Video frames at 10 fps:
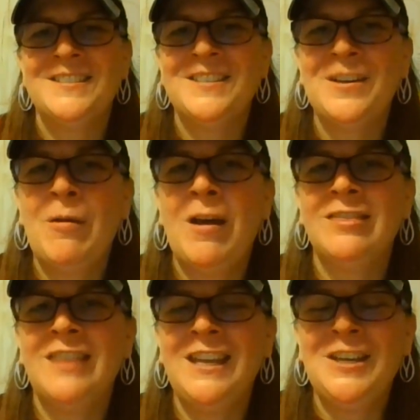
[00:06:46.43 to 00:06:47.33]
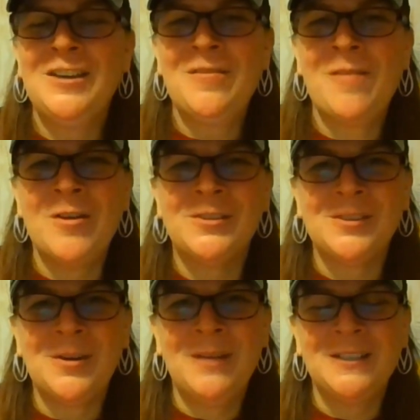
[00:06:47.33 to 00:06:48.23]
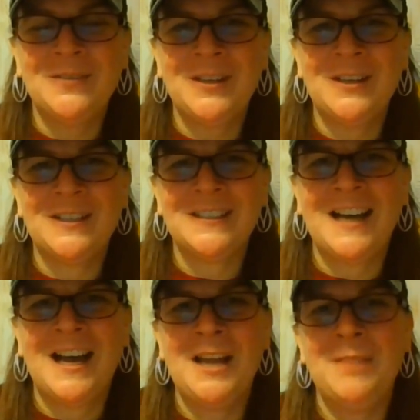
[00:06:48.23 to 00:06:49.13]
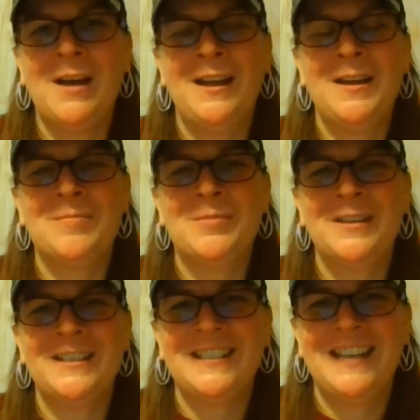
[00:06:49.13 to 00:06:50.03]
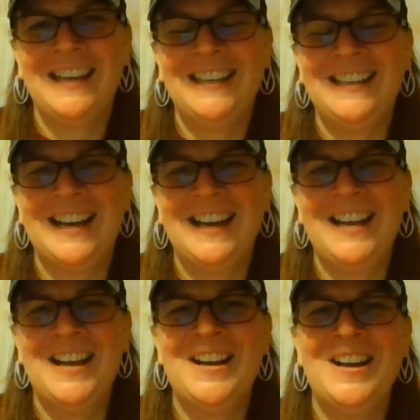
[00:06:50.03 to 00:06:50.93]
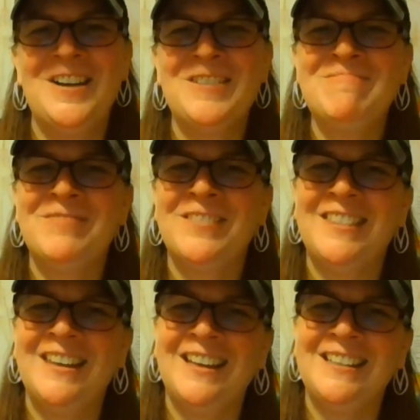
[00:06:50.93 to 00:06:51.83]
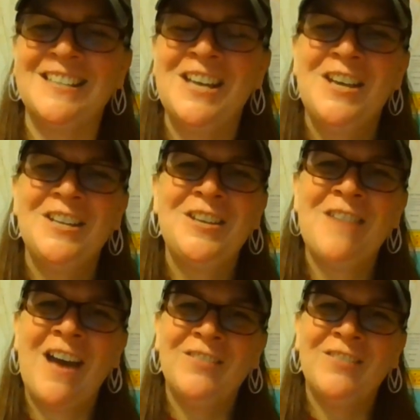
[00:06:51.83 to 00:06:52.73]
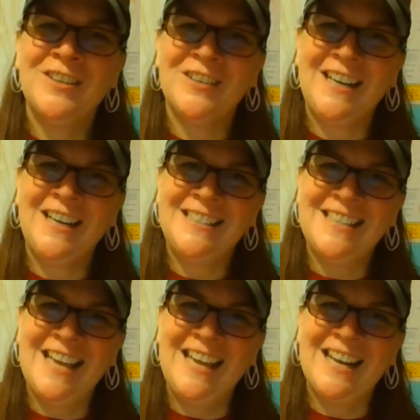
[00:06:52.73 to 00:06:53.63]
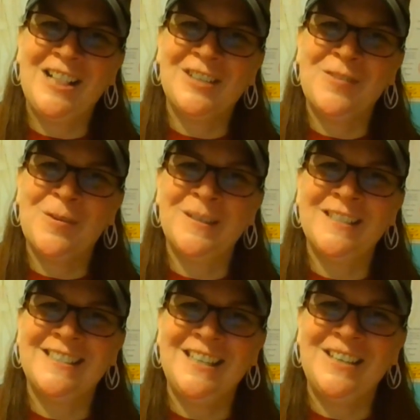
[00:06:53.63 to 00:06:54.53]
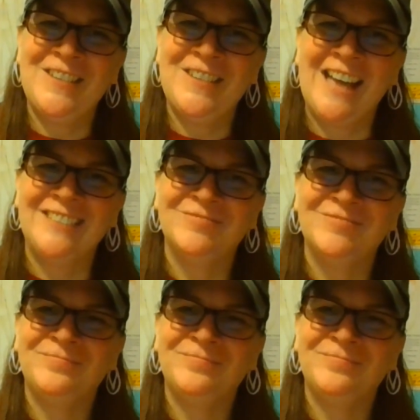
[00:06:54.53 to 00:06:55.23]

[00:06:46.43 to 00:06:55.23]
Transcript: So thank you so much for your time. I appreciate it. I hope that you have a great day, and I look forward to seeing you again.